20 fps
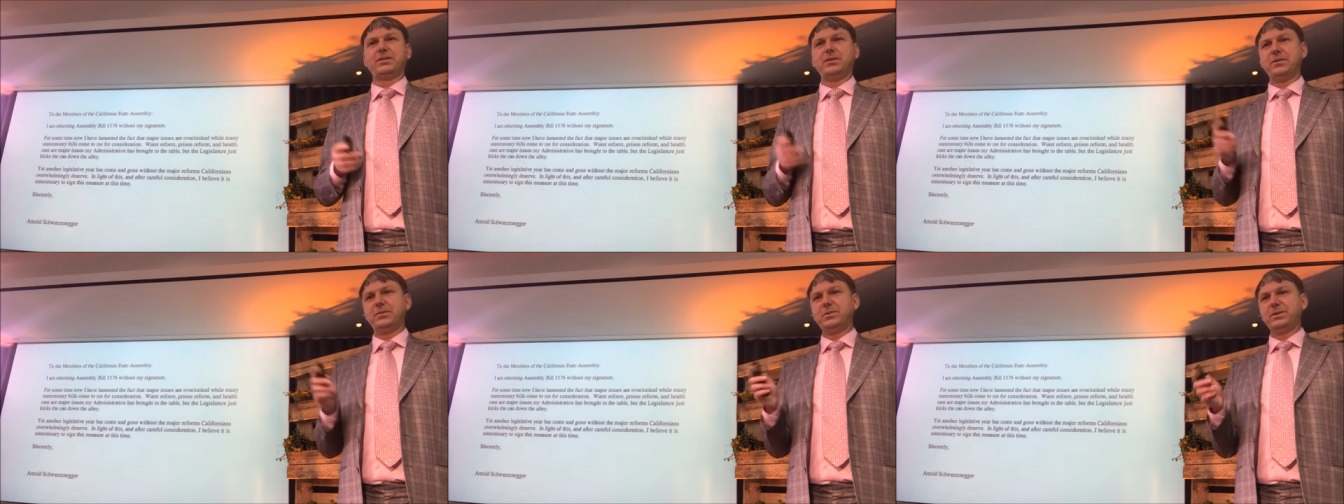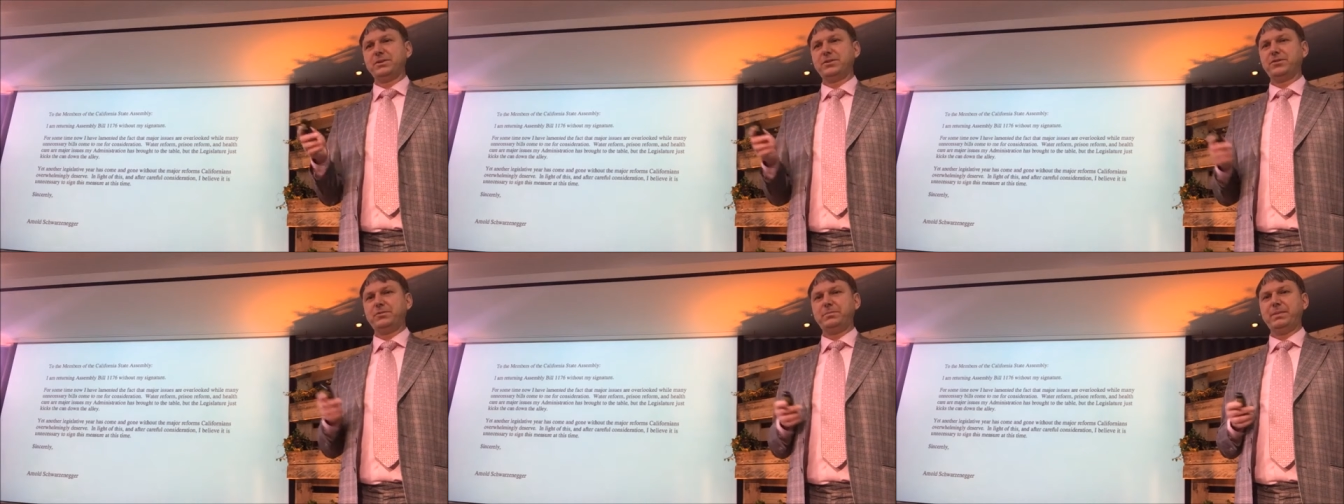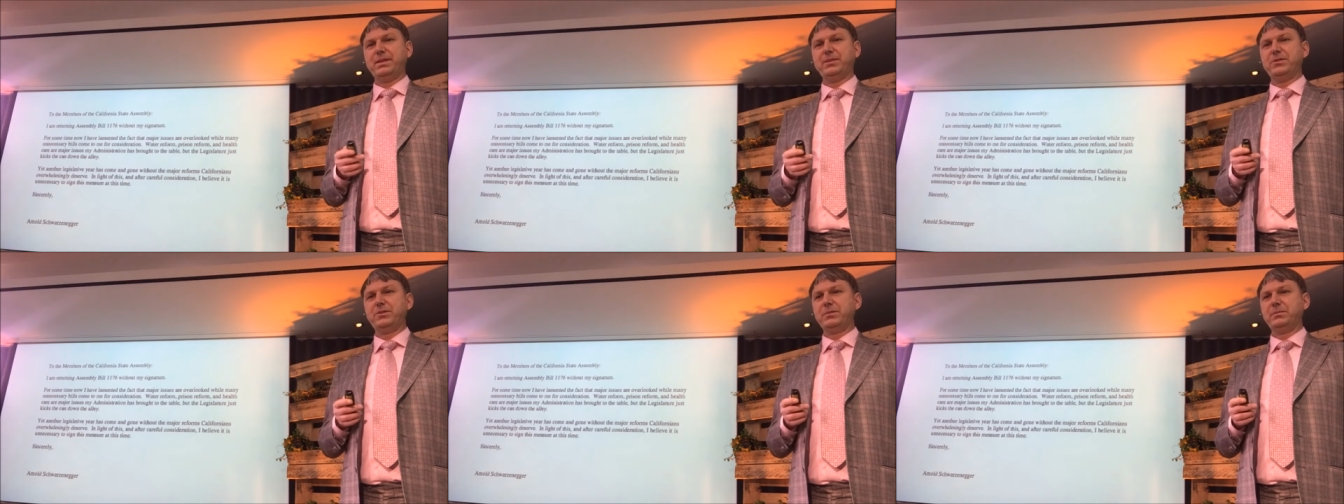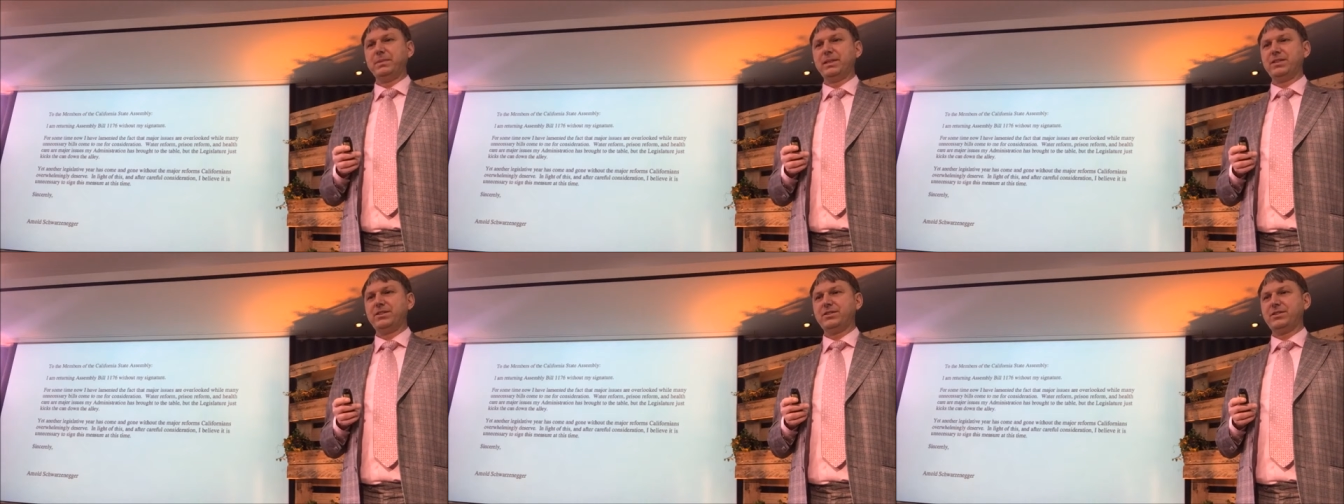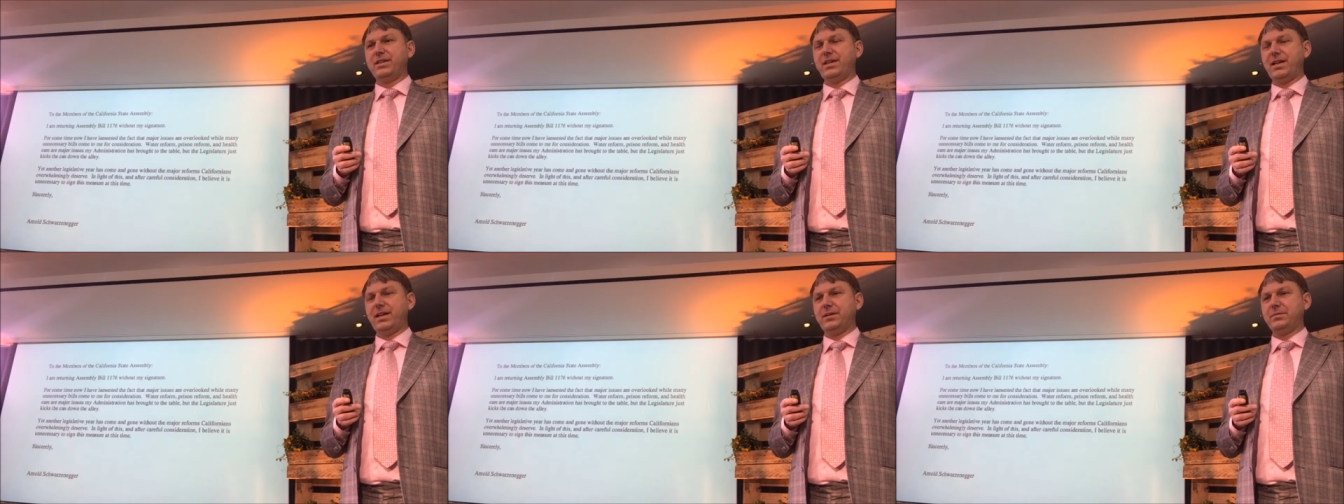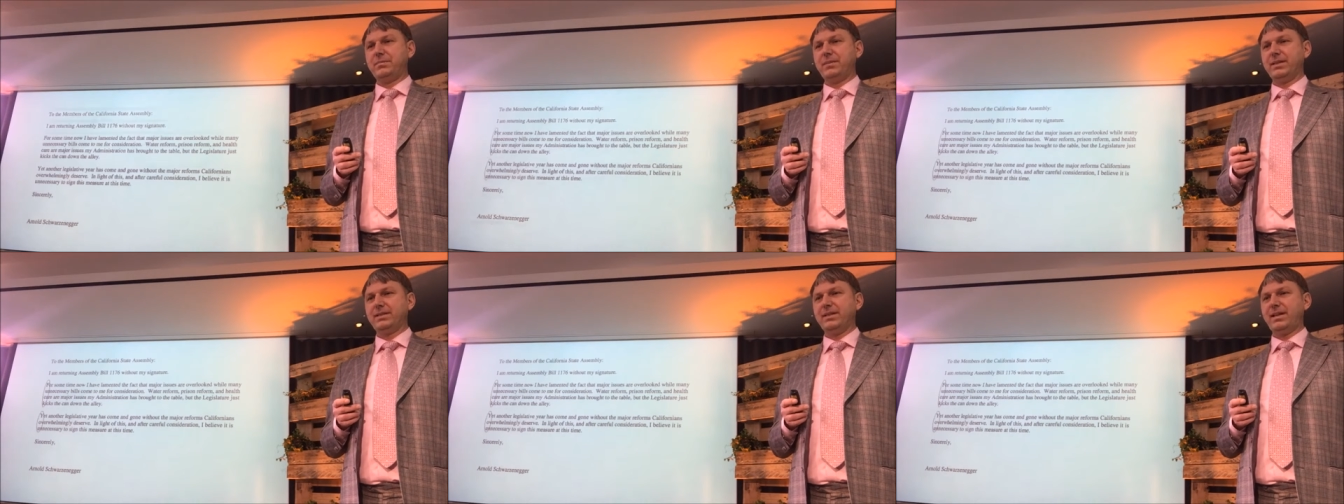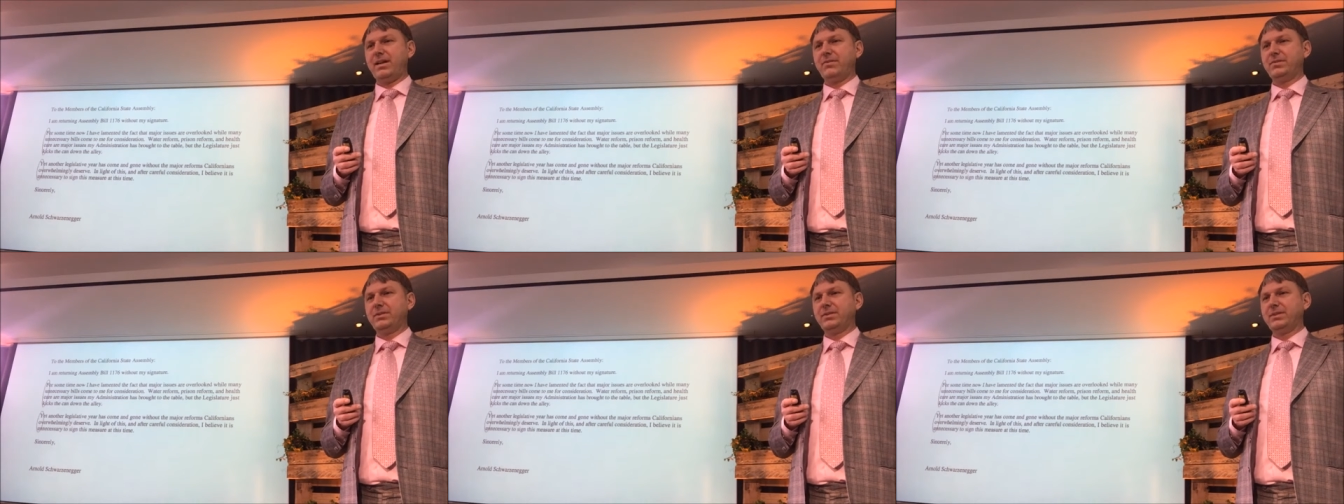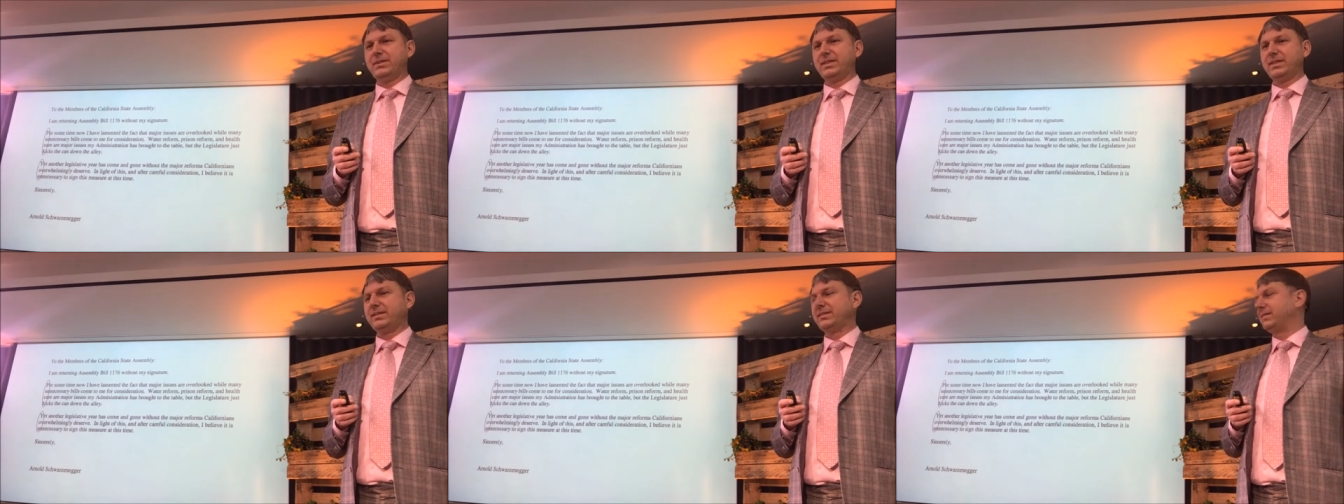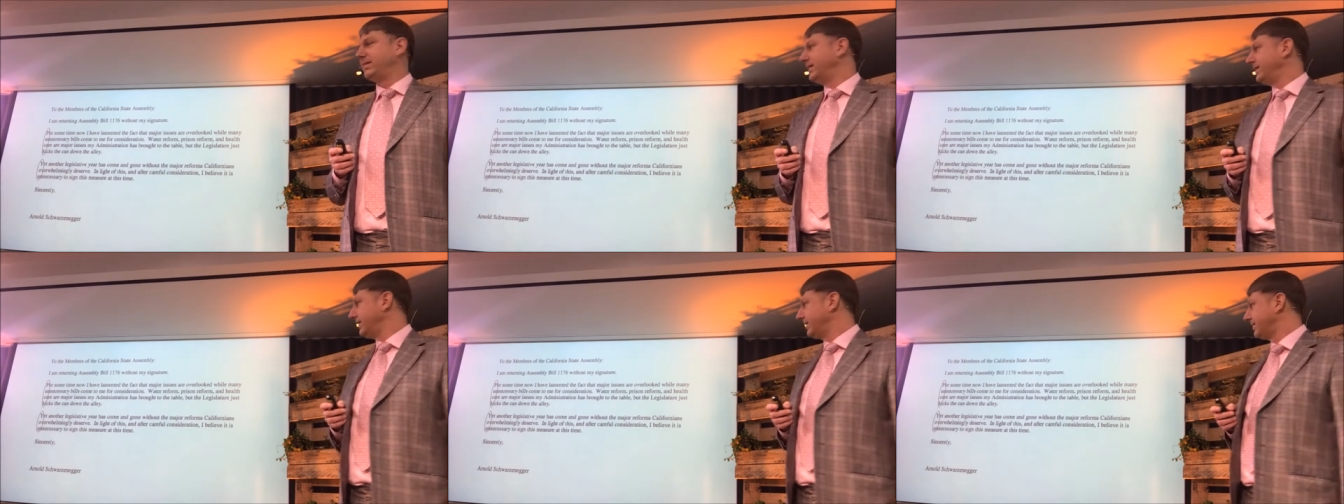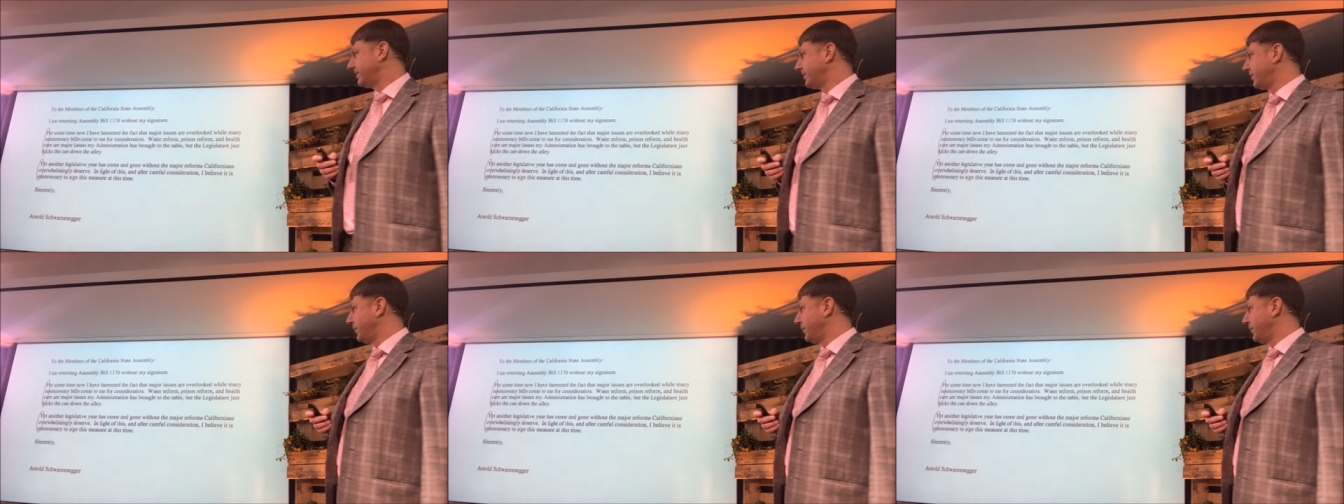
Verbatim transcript: don't want to spend too much time, but have a look at this.